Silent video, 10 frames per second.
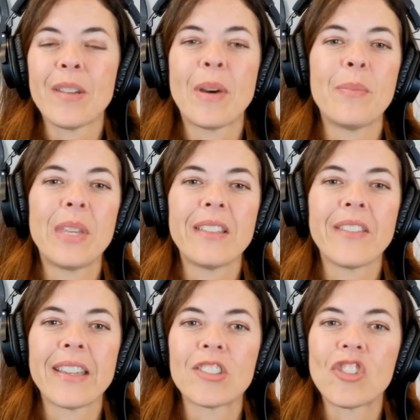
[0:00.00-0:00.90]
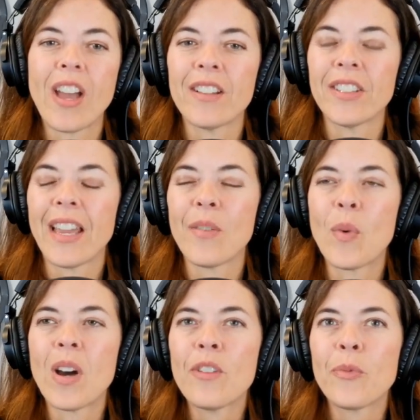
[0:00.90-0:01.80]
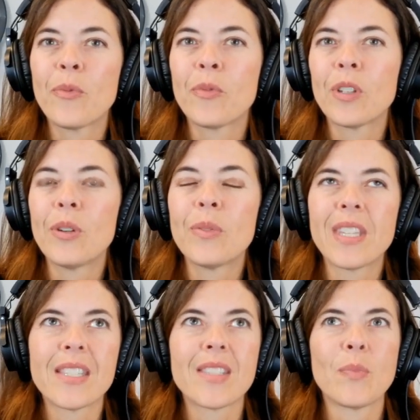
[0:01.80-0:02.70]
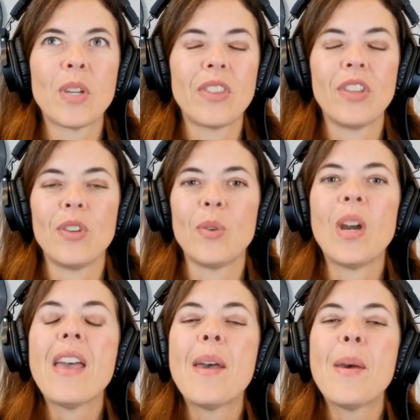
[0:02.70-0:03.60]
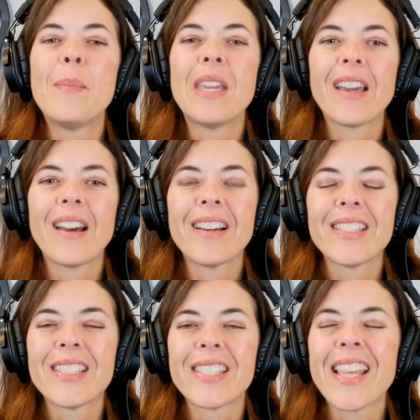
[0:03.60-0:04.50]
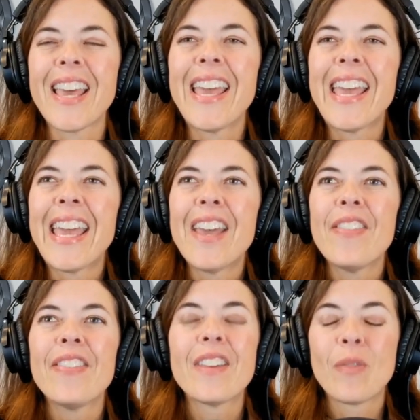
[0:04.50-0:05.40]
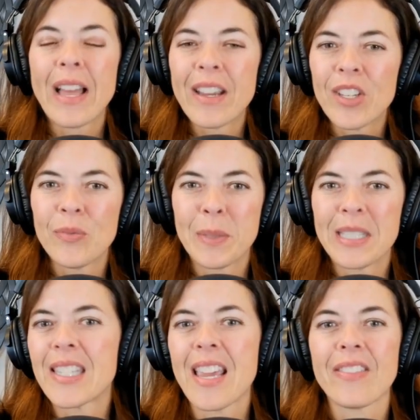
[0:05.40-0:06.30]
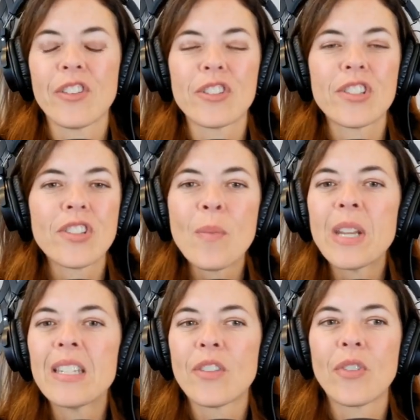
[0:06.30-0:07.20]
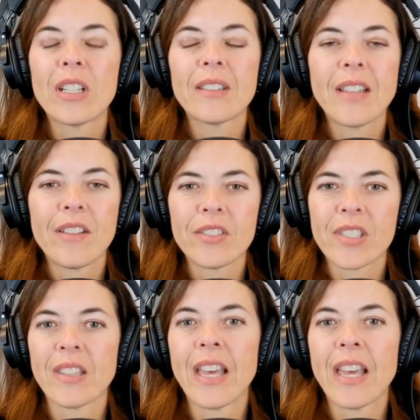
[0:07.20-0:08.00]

about being like a child, and I want to float this with you because like you've been saying, there's so many different levels and